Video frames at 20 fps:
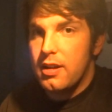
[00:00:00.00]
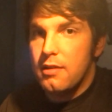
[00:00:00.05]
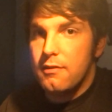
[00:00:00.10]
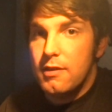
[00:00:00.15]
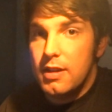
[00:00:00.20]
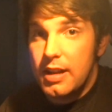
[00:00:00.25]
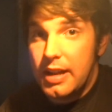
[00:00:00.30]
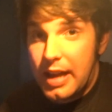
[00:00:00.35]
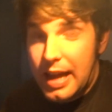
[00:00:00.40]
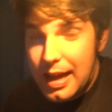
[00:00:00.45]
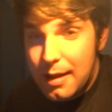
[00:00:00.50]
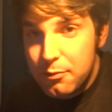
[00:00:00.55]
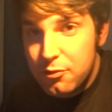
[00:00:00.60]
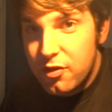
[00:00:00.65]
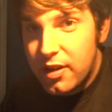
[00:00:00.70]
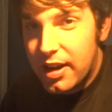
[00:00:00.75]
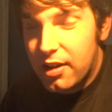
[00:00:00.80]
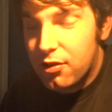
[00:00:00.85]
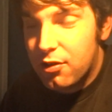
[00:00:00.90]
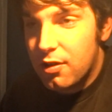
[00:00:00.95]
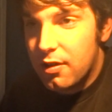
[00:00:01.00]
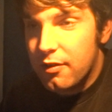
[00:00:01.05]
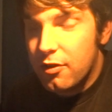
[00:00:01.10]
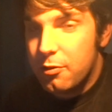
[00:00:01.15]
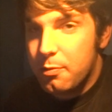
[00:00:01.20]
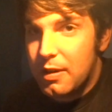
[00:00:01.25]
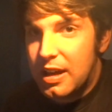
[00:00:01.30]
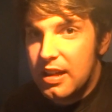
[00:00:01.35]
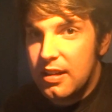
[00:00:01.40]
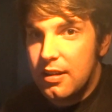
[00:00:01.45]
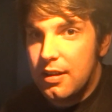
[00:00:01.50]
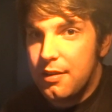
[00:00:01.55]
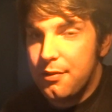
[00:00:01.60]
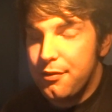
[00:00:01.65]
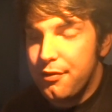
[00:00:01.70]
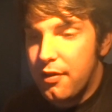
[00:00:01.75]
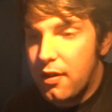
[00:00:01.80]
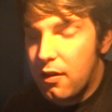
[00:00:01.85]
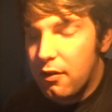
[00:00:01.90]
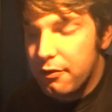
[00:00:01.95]
on running Amtrak service beginning in
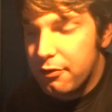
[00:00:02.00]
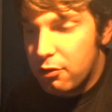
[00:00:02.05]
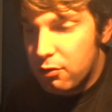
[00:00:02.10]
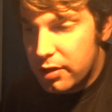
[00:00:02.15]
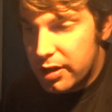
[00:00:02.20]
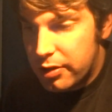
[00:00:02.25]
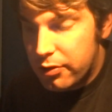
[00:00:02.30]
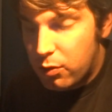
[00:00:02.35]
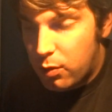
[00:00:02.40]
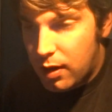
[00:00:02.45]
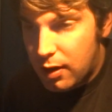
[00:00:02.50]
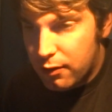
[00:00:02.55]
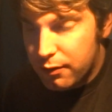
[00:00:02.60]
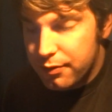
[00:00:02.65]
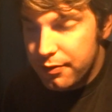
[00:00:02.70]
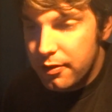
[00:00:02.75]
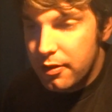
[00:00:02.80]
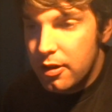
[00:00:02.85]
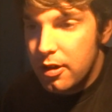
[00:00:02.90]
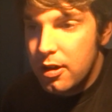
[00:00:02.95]
fall of 2012.